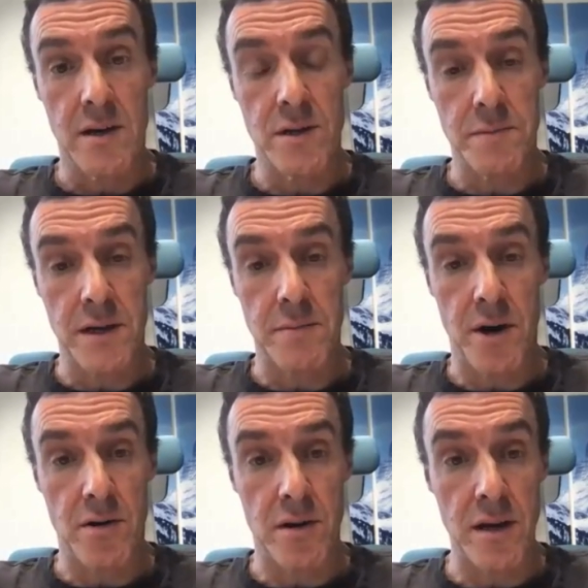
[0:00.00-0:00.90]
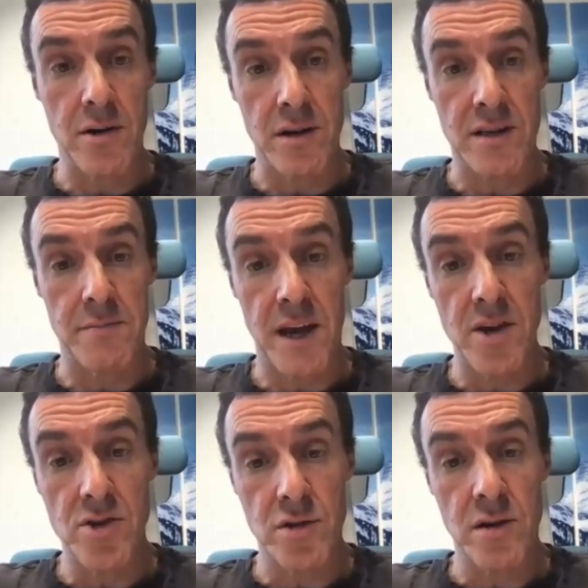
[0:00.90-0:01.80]
we speak about clinical
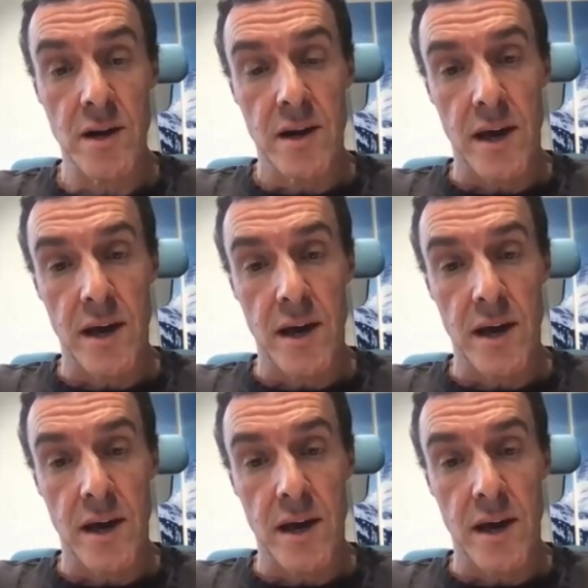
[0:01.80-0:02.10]
examination,